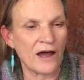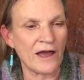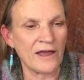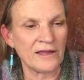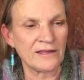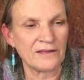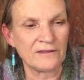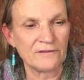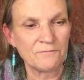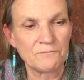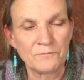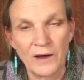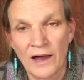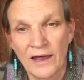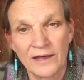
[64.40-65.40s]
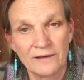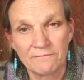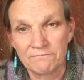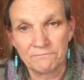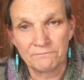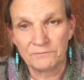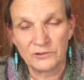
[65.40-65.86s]
my
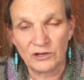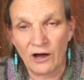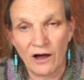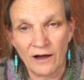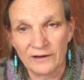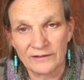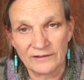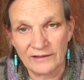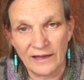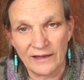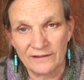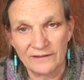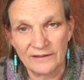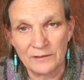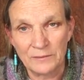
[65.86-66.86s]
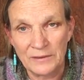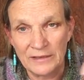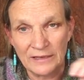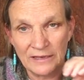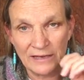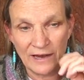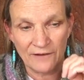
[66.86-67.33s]
dogs get
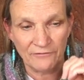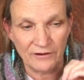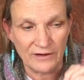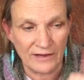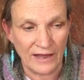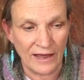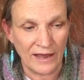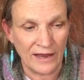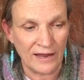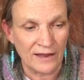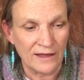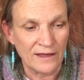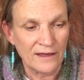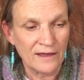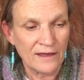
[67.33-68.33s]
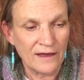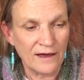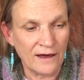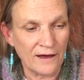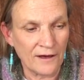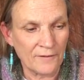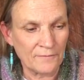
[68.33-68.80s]
CBD every day.
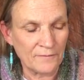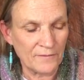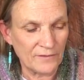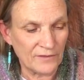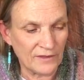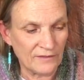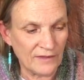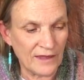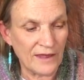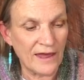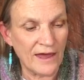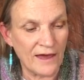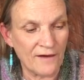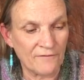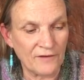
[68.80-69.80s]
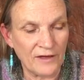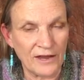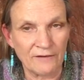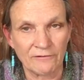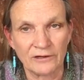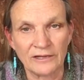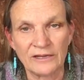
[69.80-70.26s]
Then they have
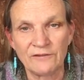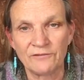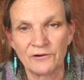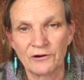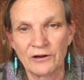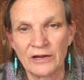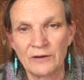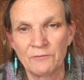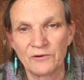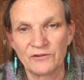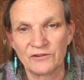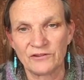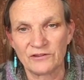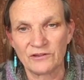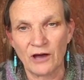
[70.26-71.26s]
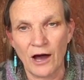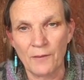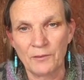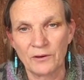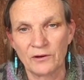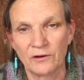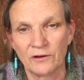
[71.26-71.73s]
a relief cream, which is a
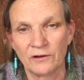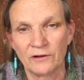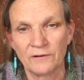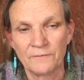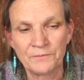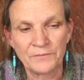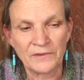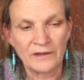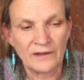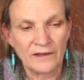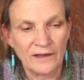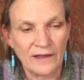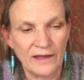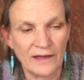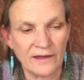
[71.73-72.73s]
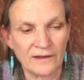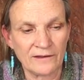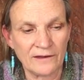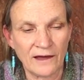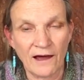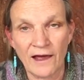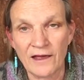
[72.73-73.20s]
topical,
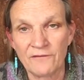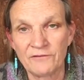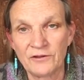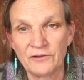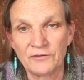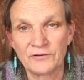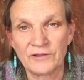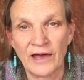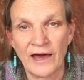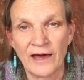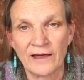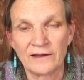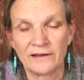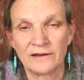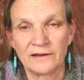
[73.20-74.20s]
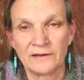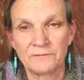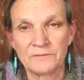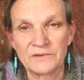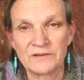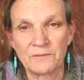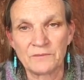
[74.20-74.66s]
and I have used that
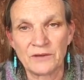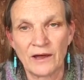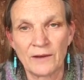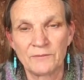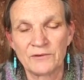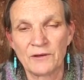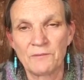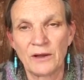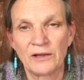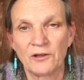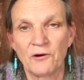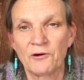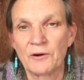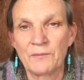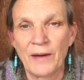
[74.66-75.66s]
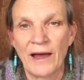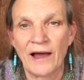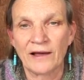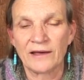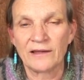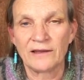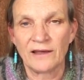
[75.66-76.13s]
sometimes on my lower
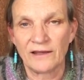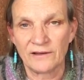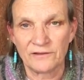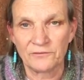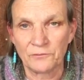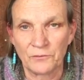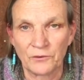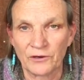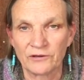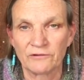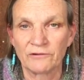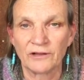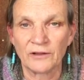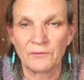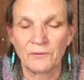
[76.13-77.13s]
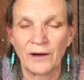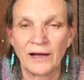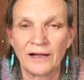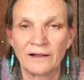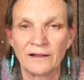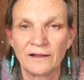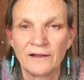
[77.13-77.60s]
back and has worked really
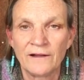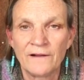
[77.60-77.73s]
well.